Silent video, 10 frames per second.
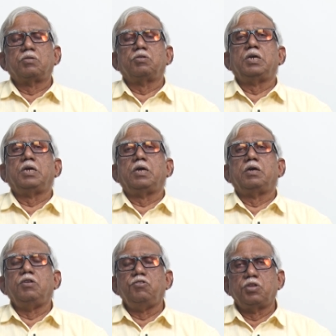
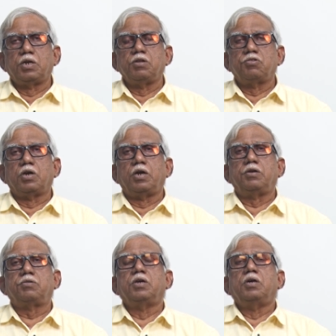say
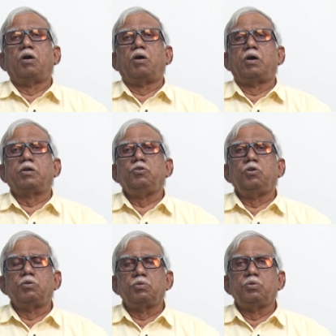insecticides, or
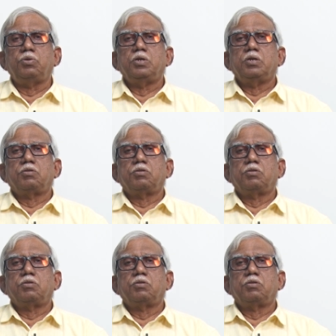you have to